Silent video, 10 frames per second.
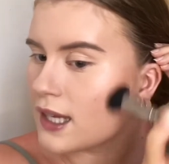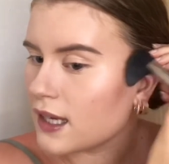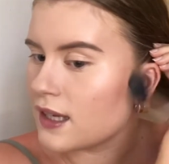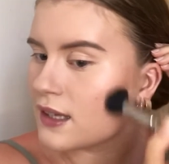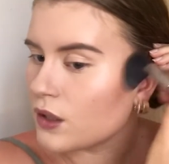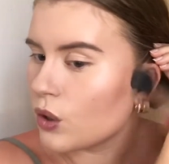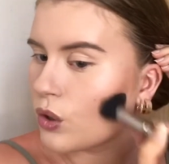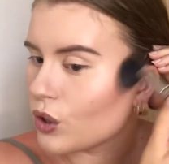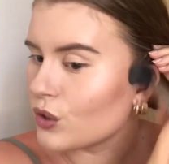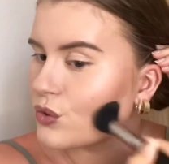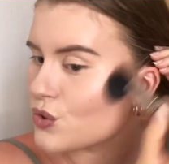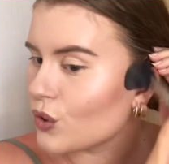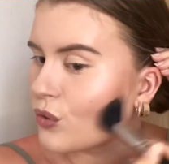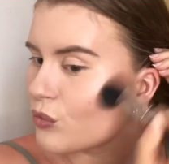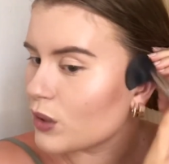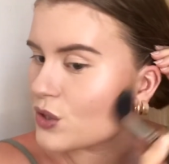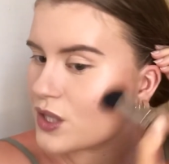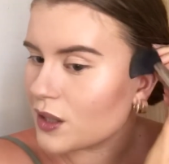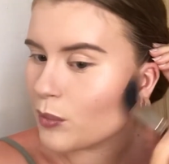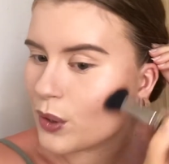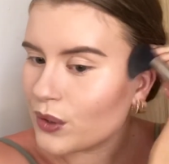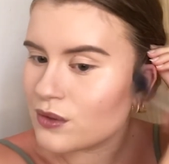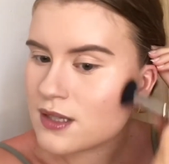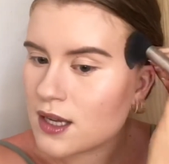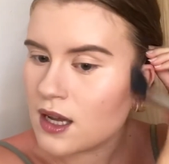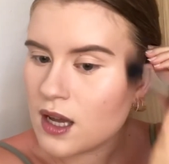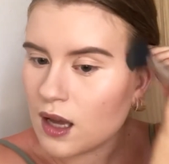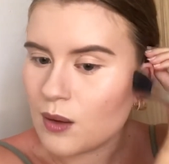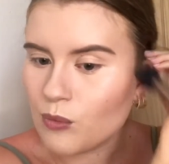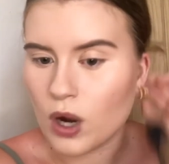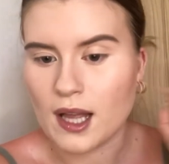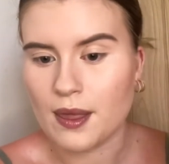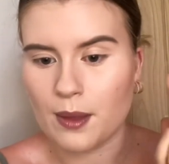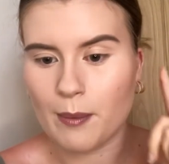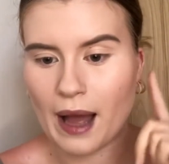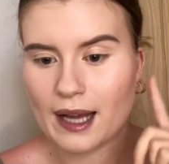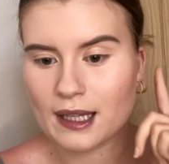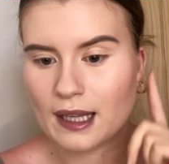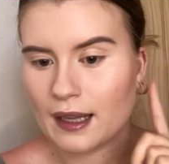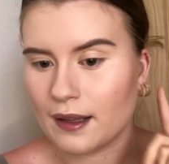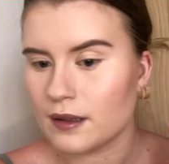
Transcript: in the hollows of my cheekbones and right at the back here,